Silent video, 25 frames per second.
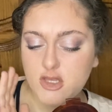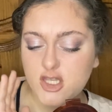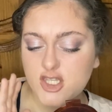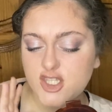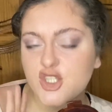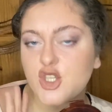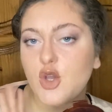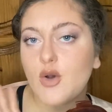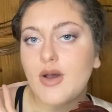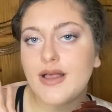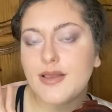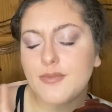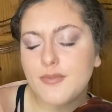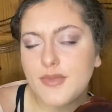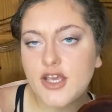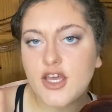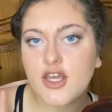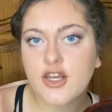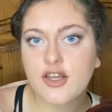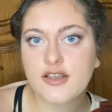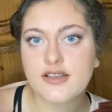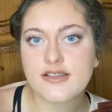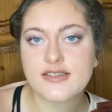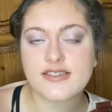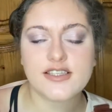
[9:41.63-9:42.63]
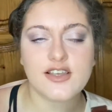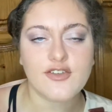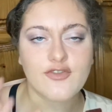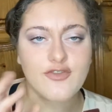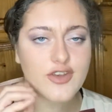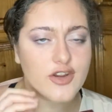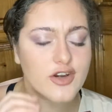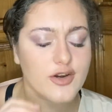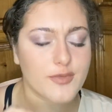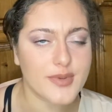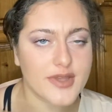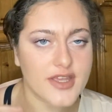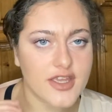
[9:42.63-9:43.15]
so I'll be honest, if
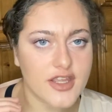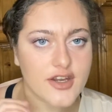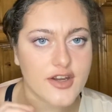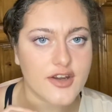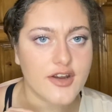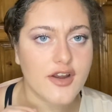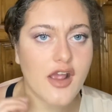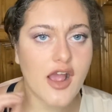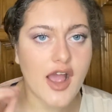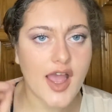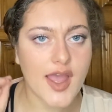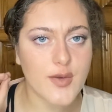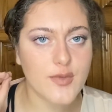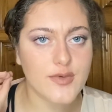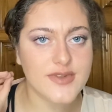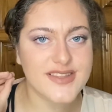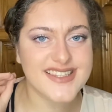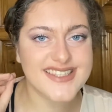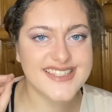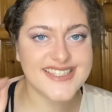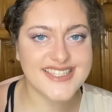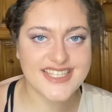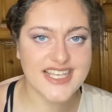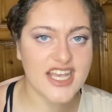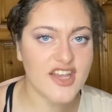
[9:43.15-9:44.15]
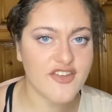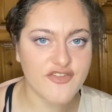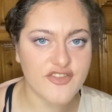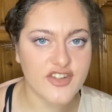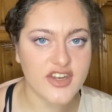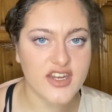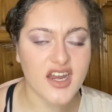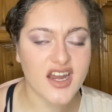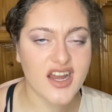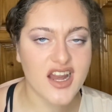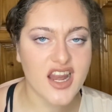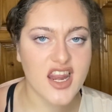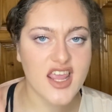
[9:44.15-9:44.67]
you're a beginner, I would
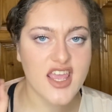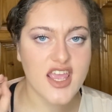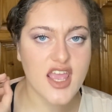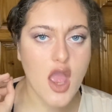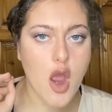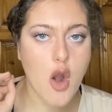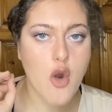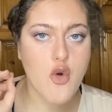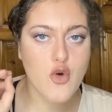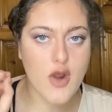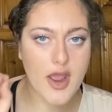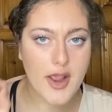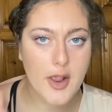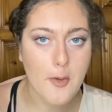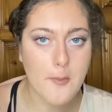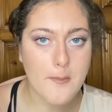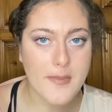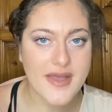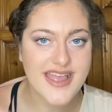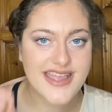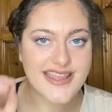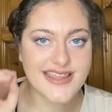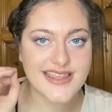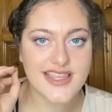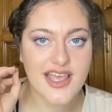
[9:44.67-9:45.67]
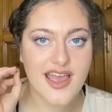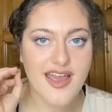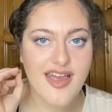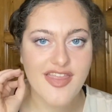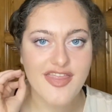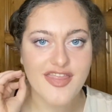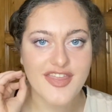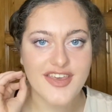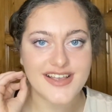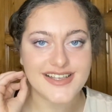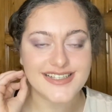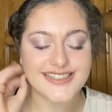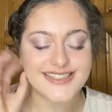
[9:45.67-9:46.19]
definitely recommend
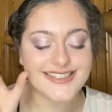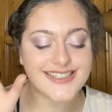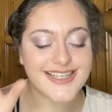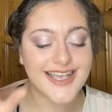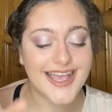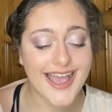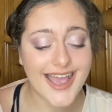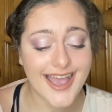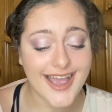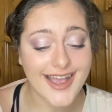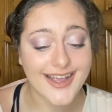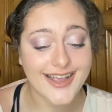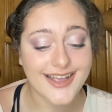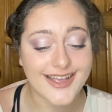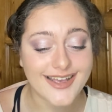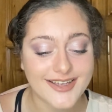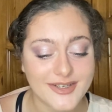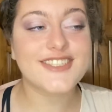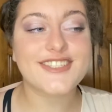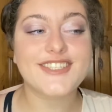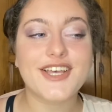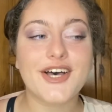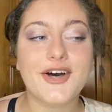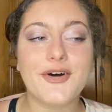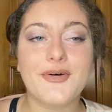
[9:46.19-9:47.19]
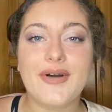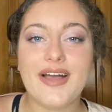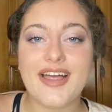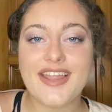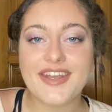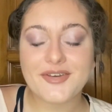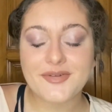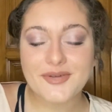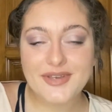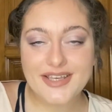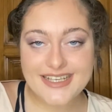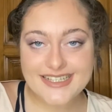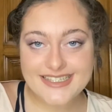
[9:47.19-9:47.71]
this hack. So
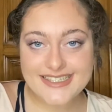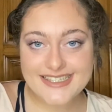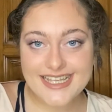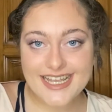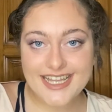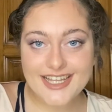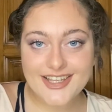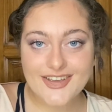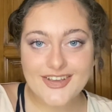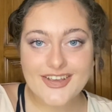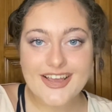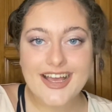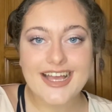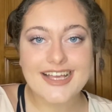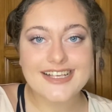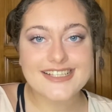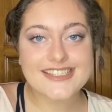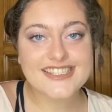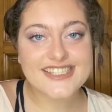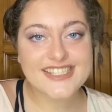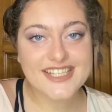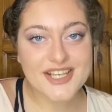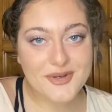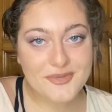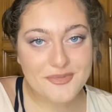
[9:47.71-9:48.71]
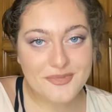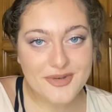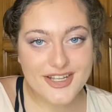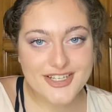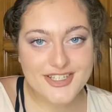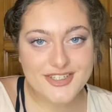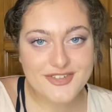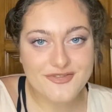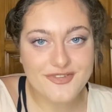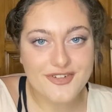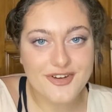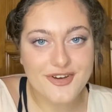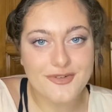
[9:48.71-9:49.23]
anyways, thank you guys so
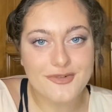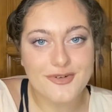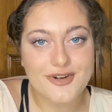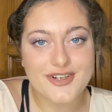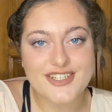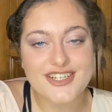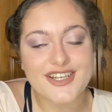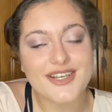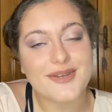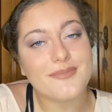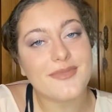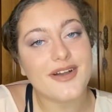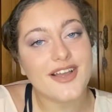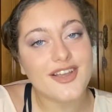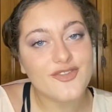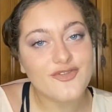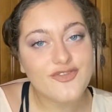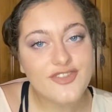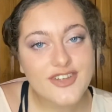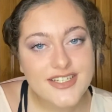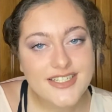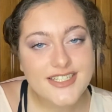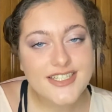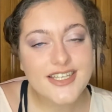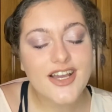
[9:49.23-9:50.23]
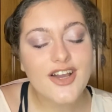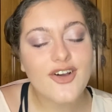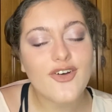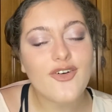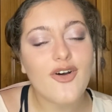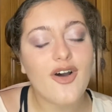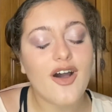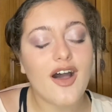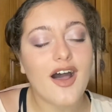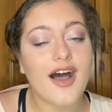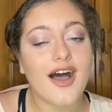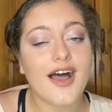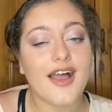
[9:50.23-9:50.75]
much for watching my video.
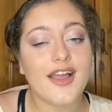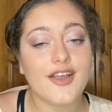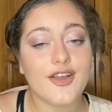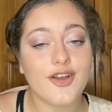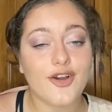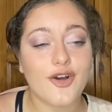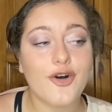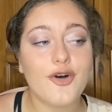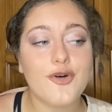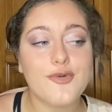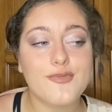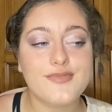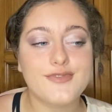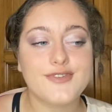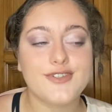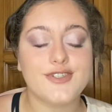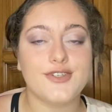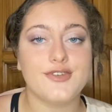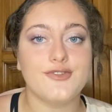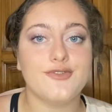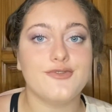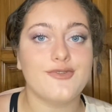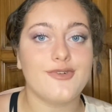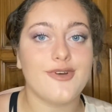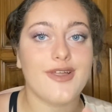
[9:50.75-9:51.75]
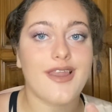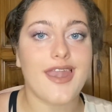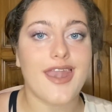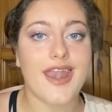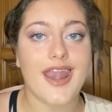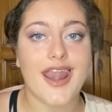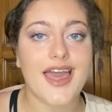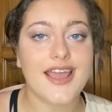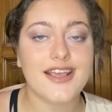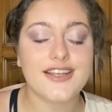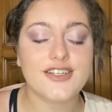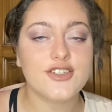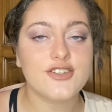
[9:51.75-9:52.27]
I hope you
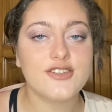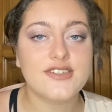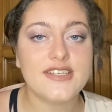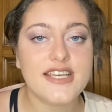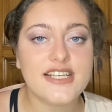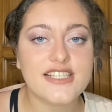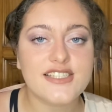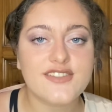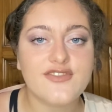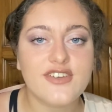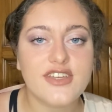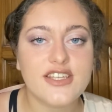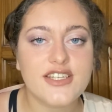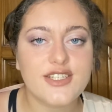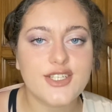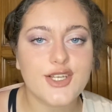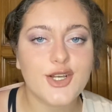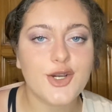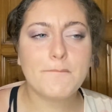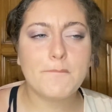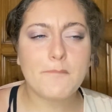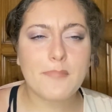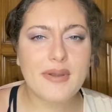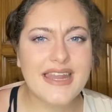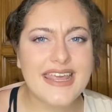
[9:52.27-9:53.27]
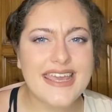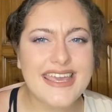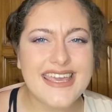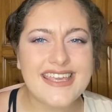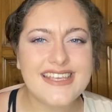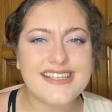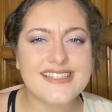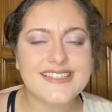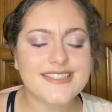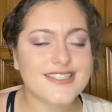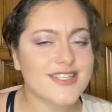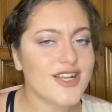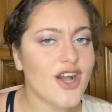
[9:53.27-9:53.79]
liked today's video.
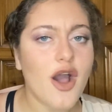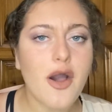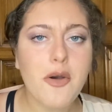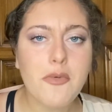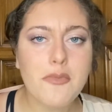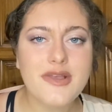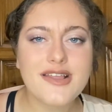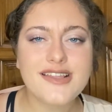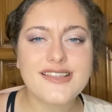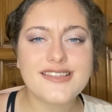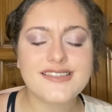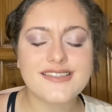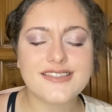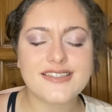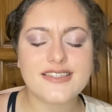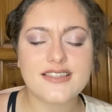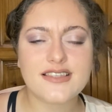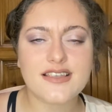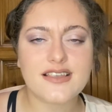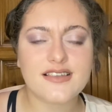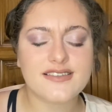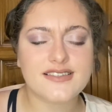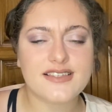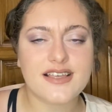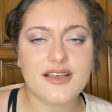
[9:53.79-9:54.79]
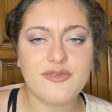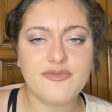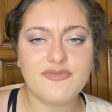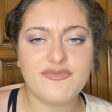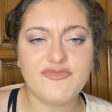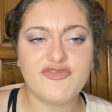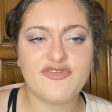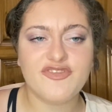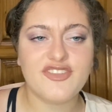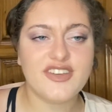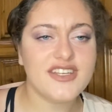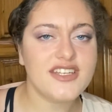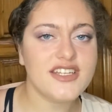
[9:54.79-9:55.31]
Please comment some
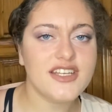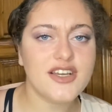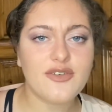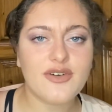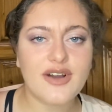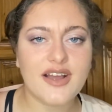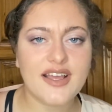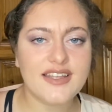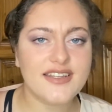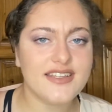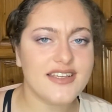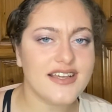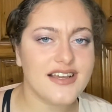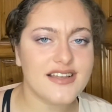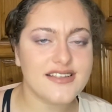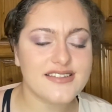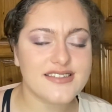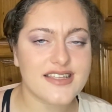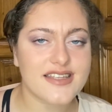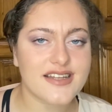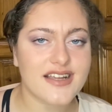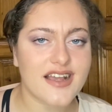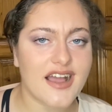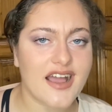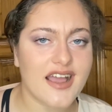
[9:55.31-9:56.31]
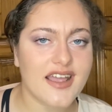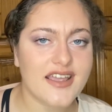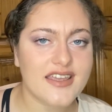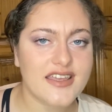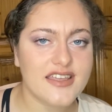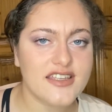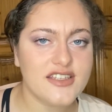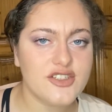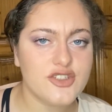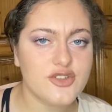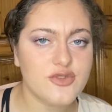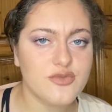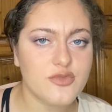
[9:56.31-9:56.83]
video ideas that I
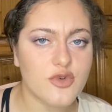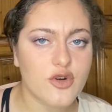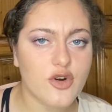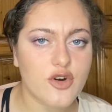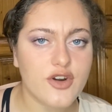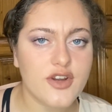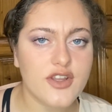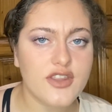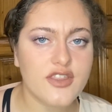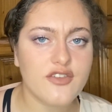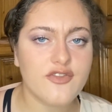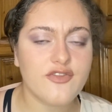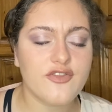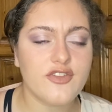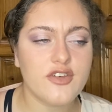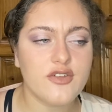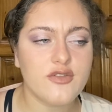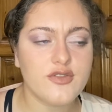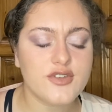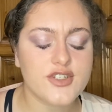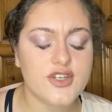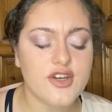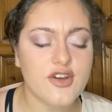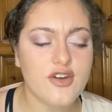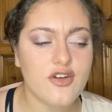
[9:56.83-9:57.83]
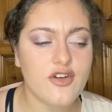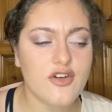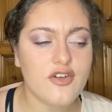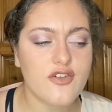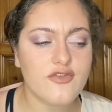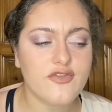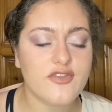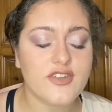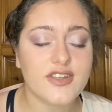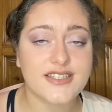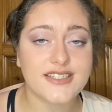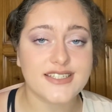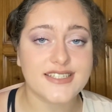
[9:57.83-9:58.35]
can do more in the future
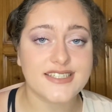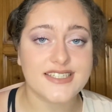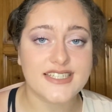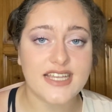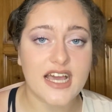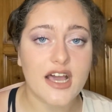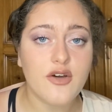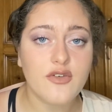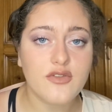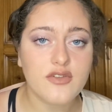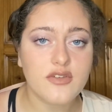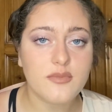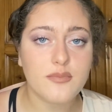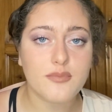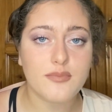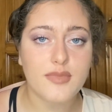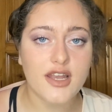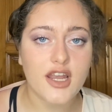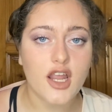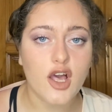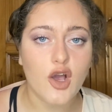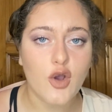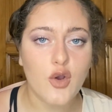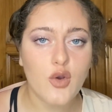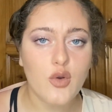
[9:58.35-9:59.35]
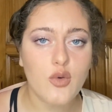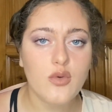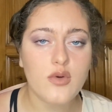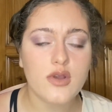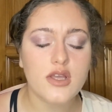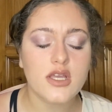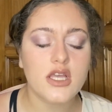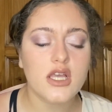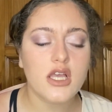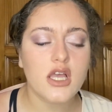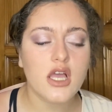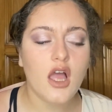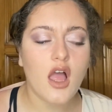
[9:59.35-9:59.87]
of down below
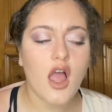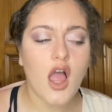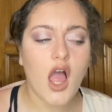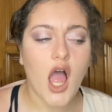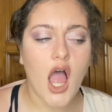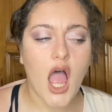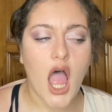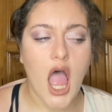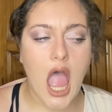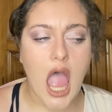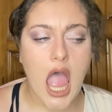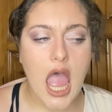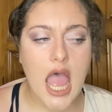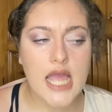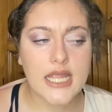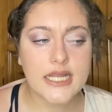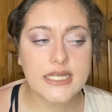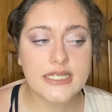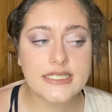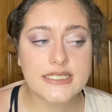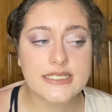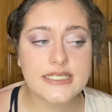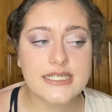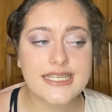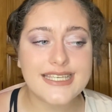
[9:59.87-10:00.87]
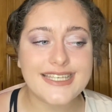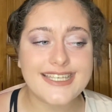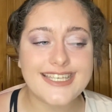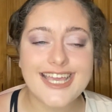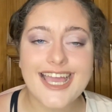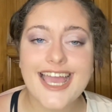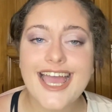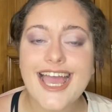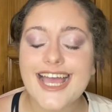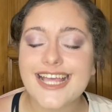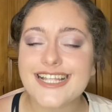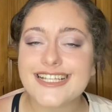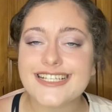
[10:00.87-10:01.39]
and
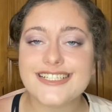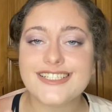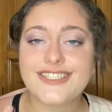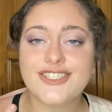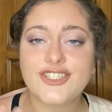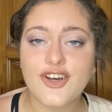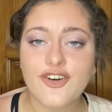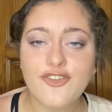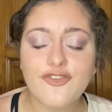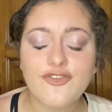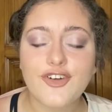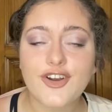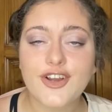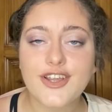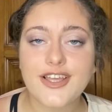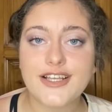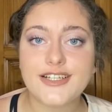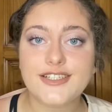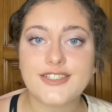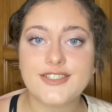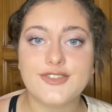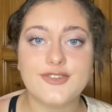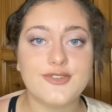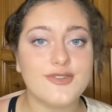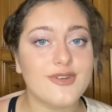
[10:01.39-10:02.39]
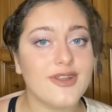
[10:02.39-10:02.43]
yeah don't forget to